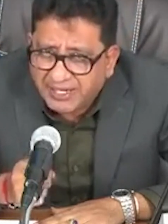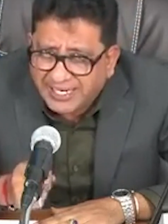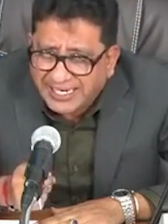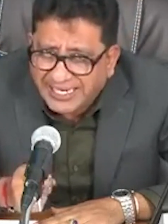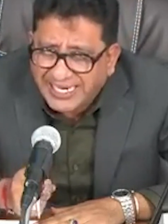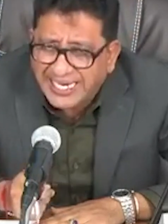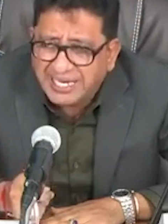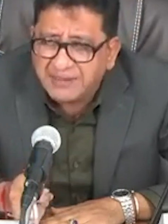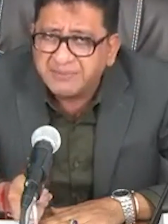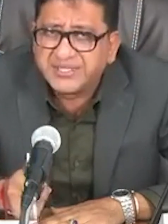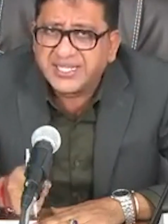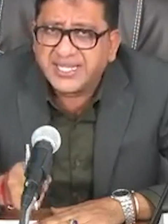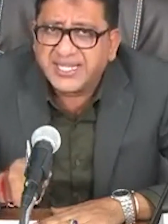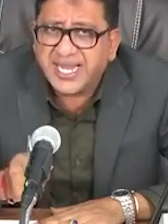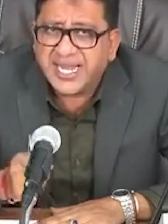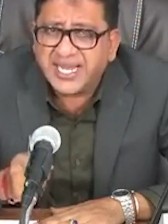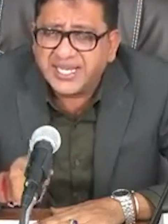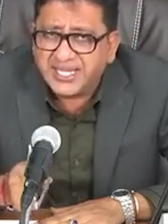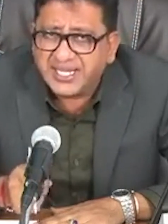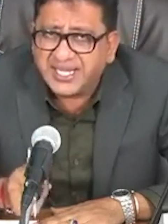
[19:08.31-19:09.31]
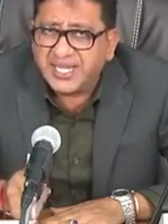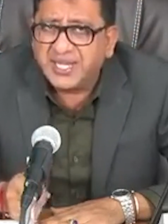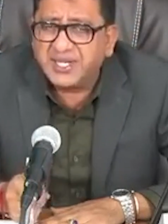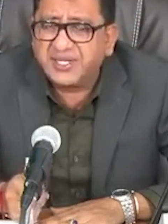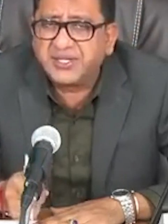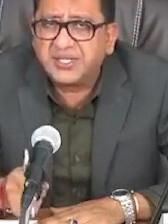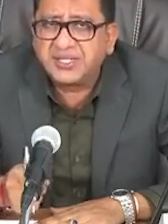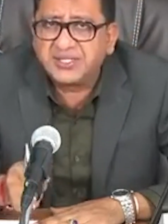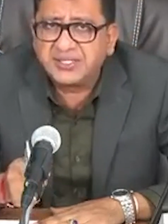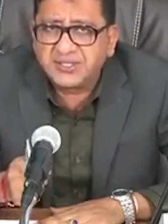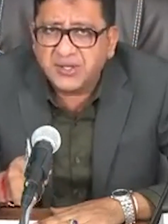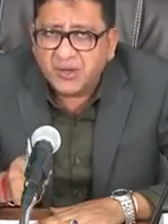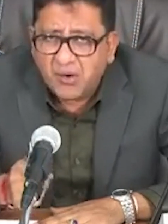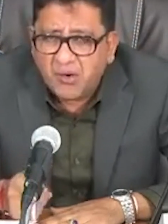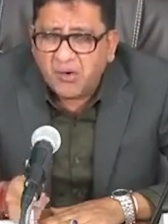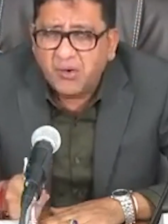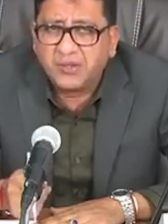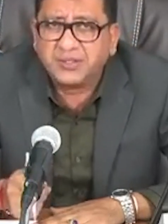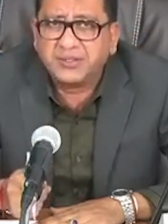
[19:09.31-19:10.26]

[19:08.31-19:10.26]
claims and allegations on.